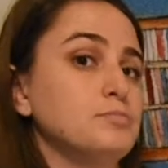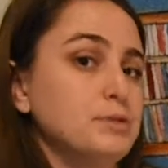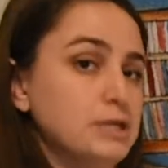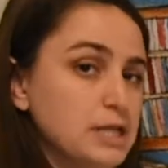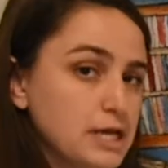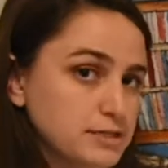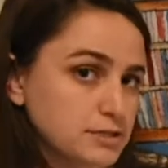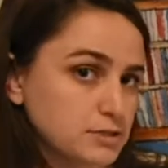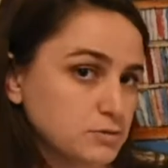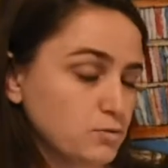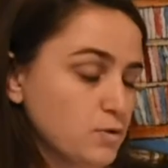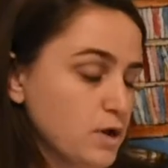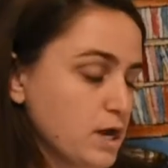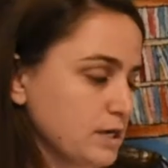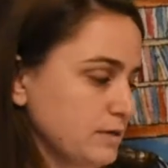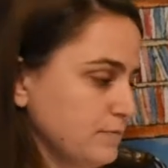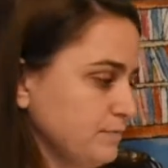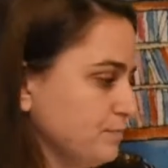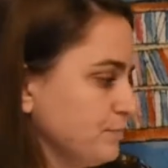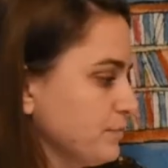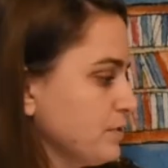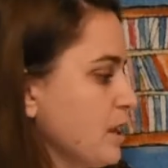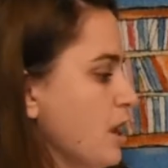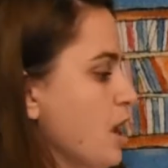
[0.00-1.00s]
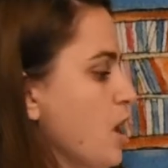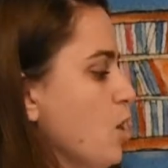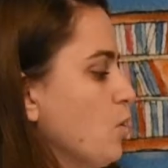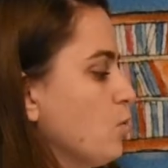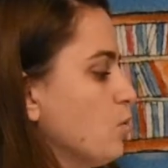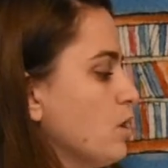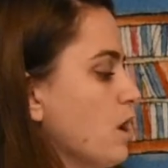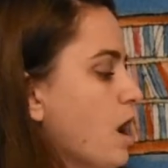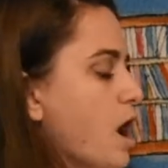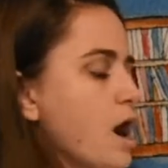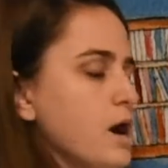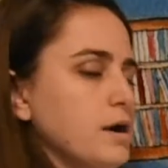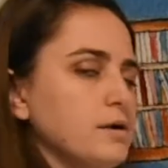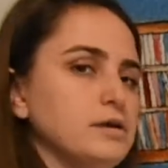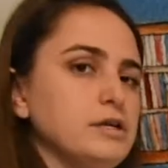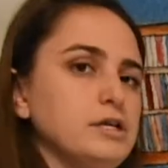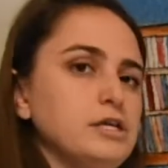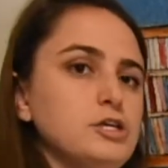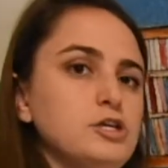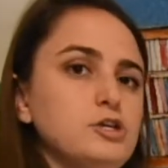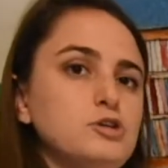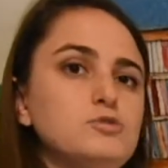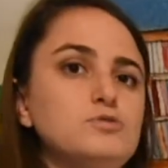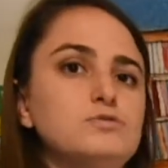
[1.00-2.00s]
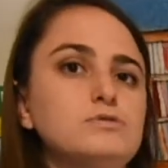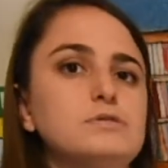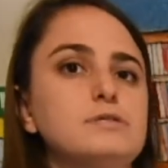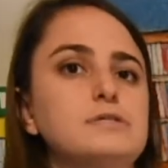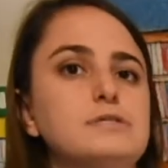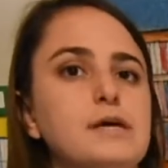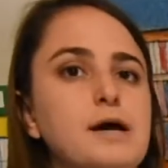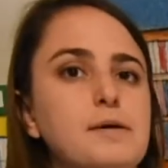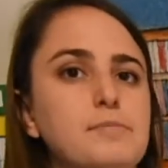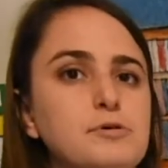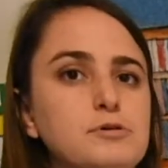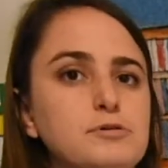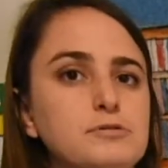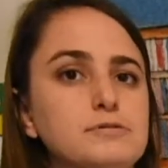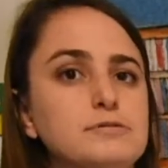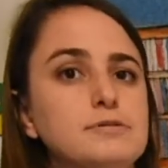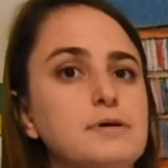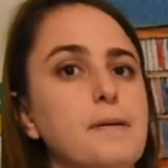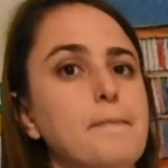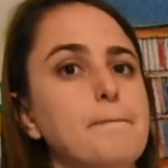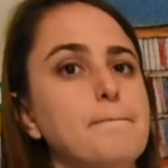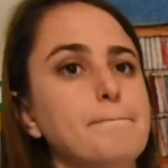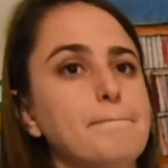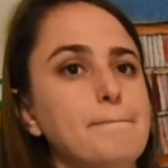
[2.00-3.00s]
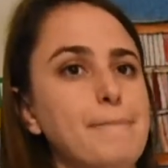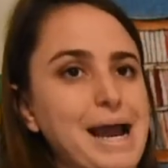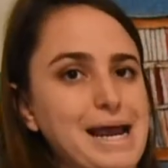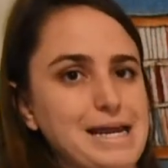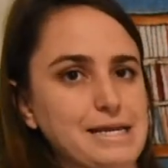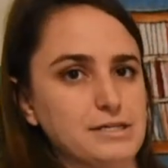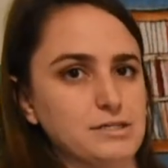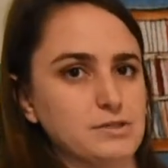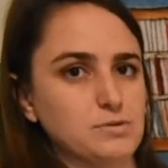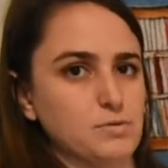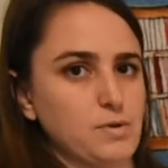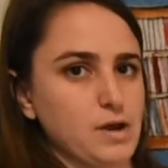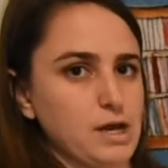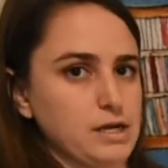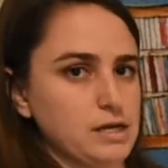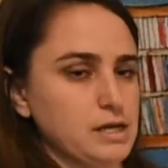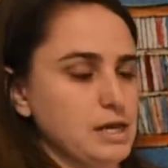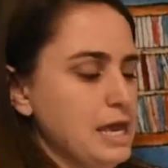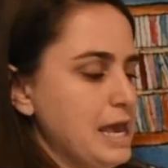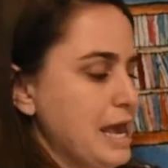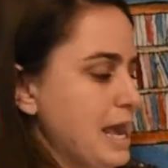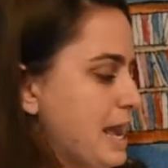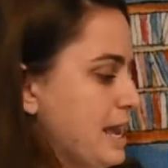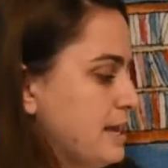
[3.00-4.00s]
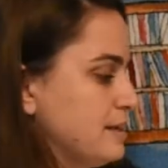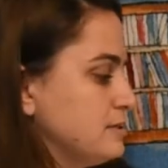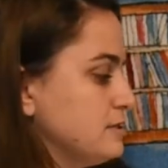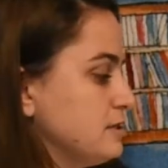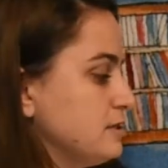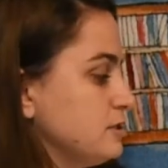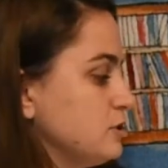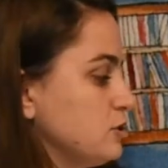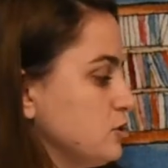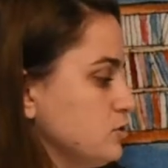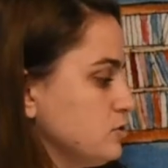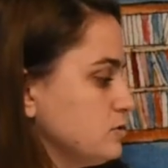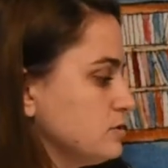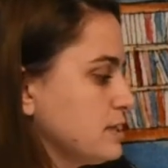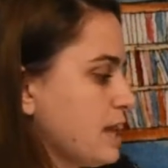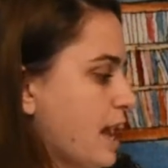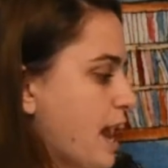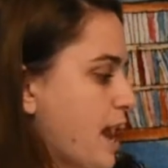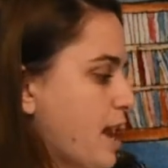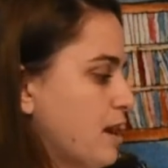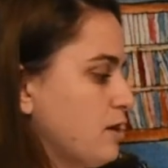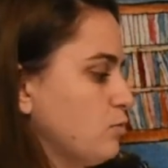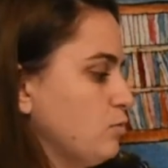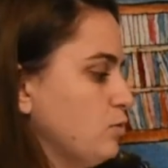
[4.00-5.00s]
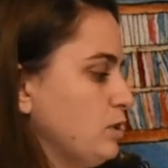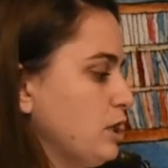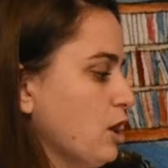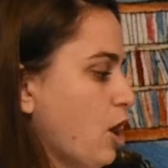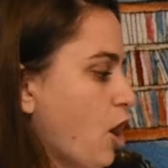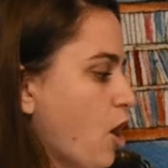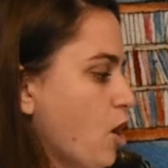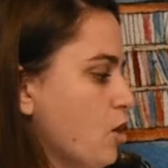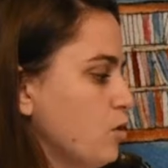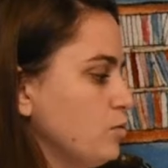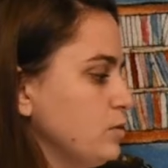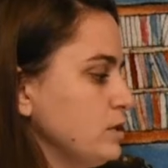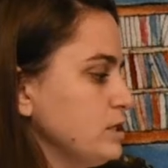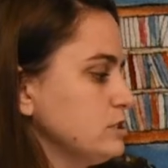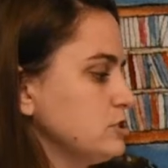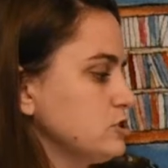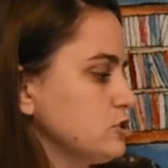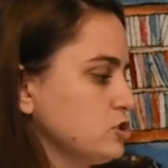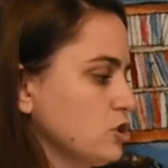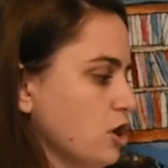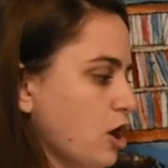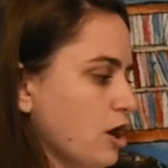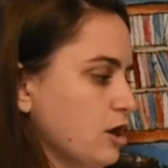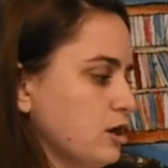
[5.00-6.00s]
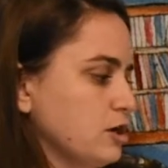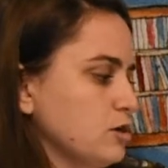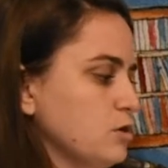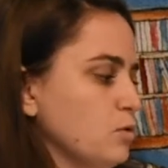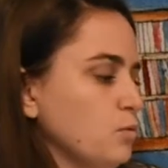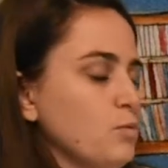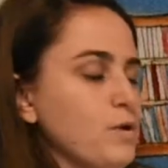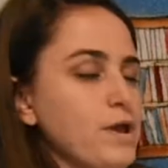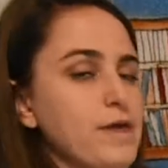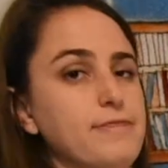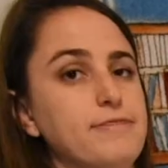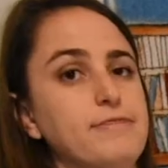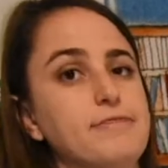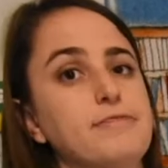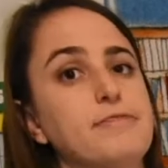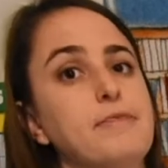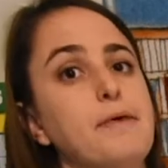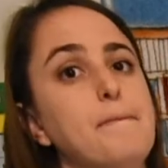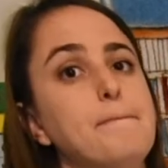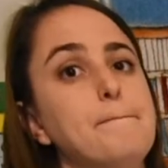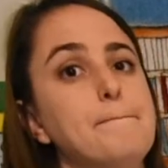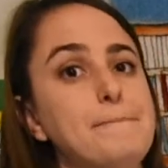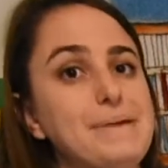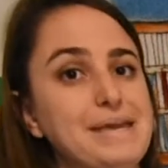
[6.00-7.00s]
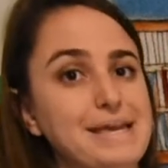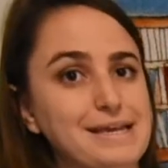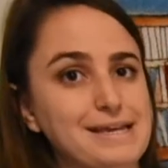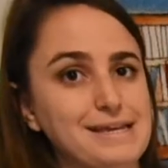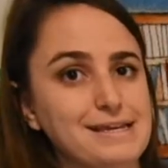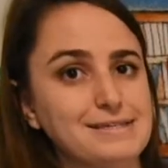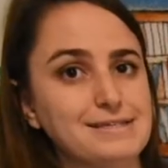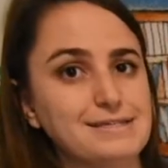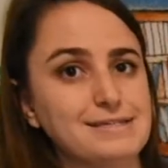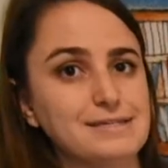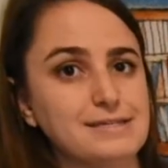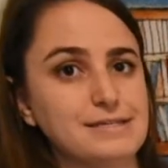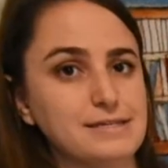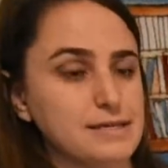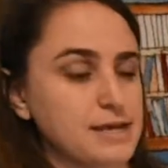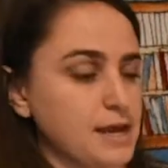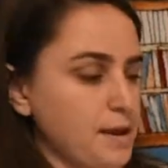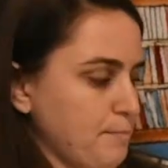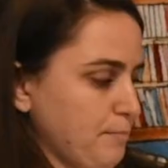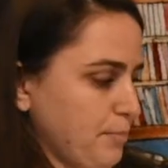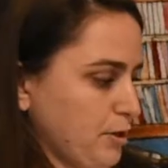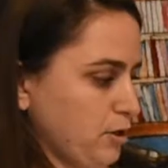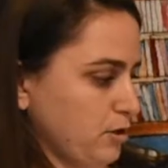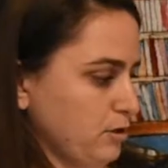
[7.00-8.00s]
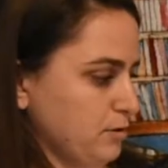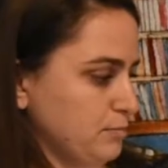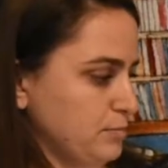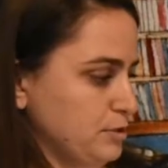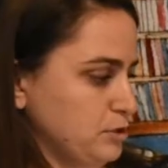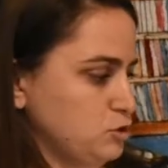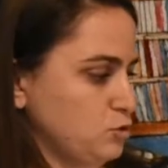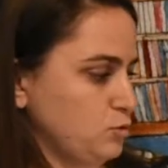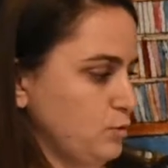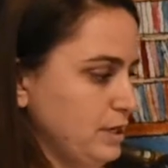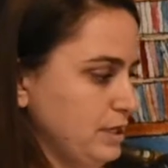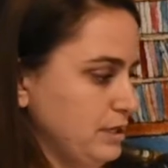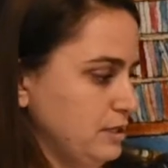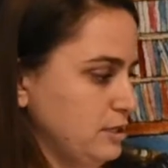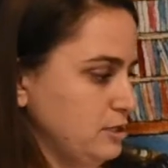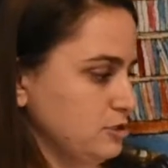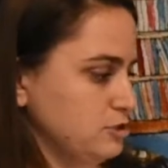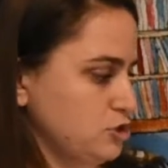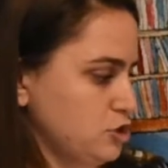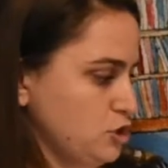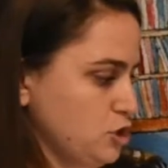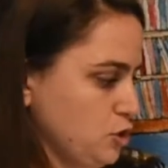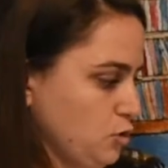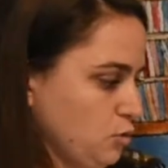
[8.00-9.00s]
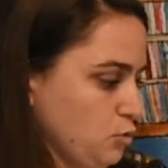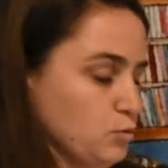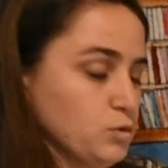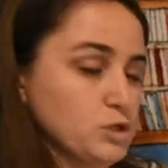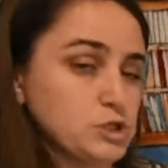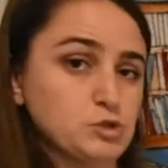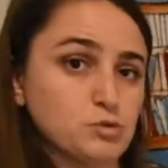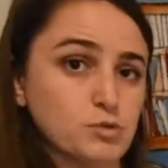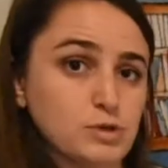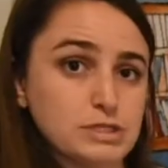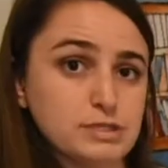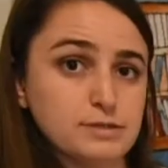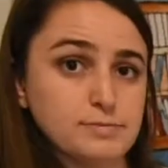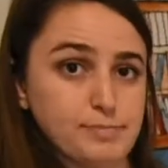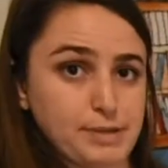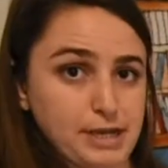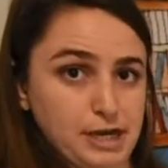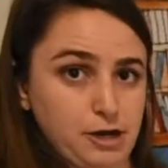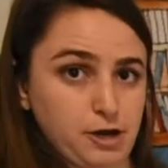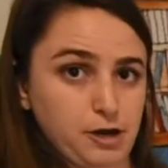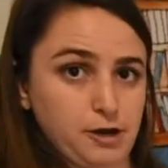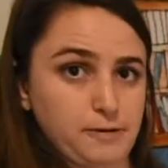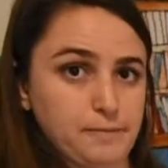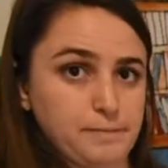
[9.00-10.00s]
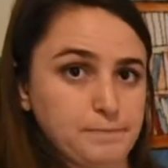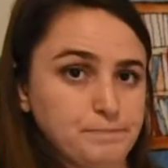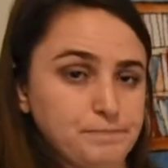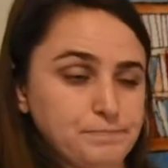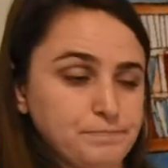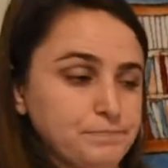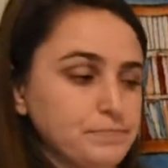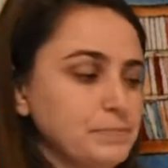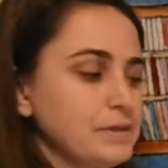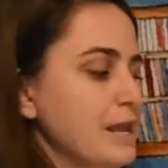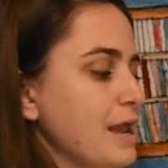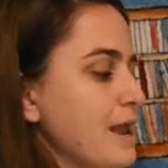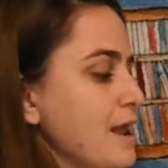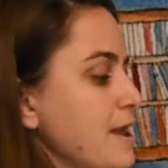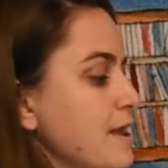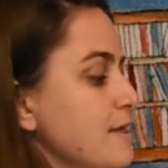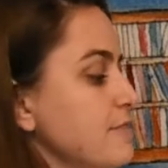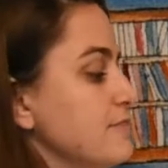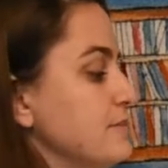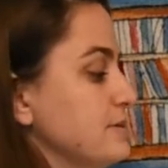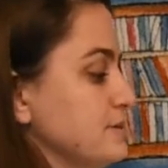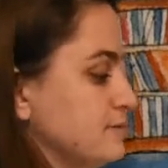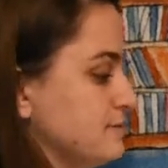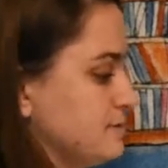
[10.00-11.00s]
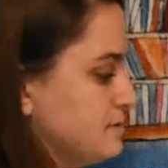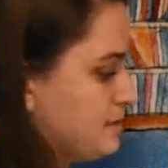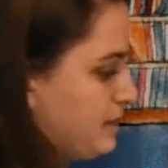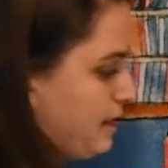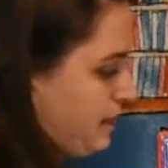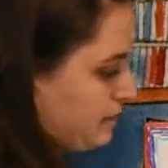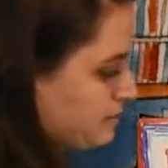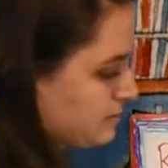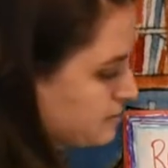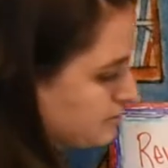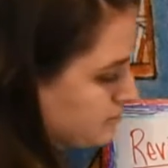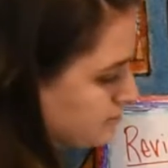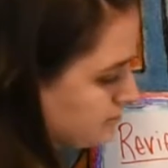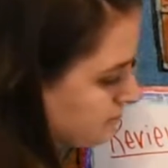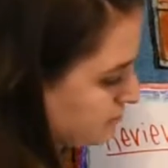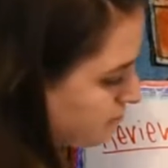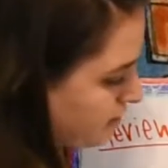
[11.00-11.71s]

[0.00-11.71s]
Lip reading: plus 1? Well, I'm going to use doubles minus 1. And to use that, we always start with the biggest number between these two. Which one's bigger? The 6,